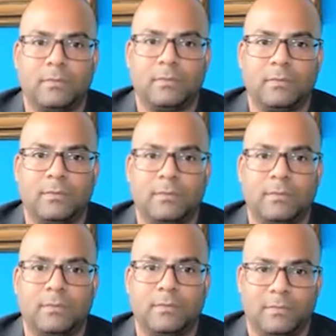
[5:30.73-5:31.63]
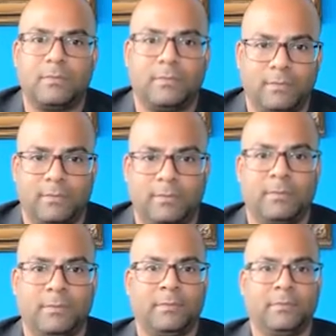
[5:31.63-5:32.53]

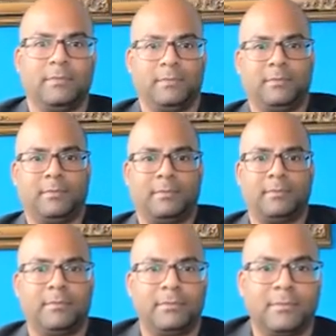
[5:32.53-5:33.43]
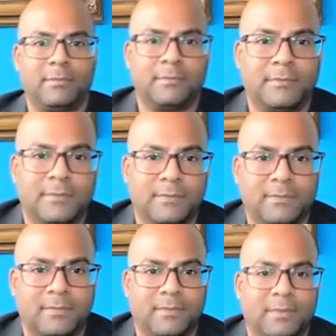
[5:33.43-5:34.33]

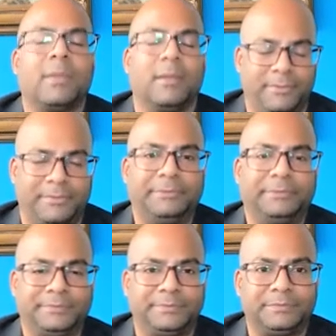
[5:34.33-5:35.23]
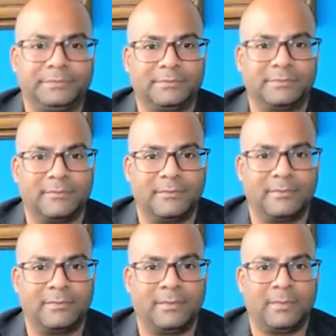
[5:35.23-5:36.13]

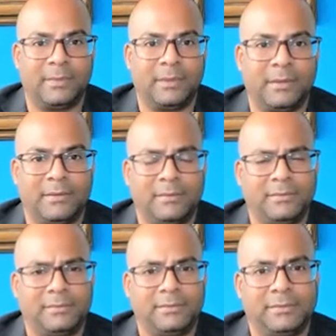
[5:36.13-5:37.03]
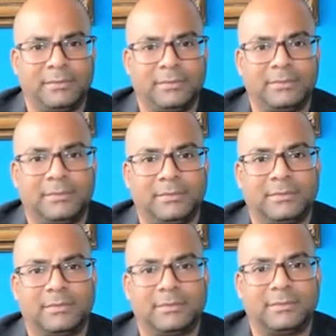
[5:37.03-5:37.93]

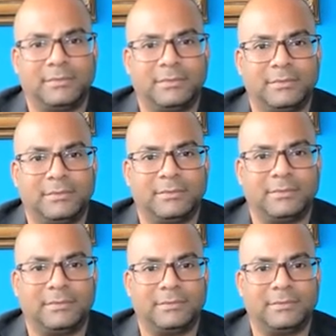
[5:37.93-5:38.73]
(not speaking)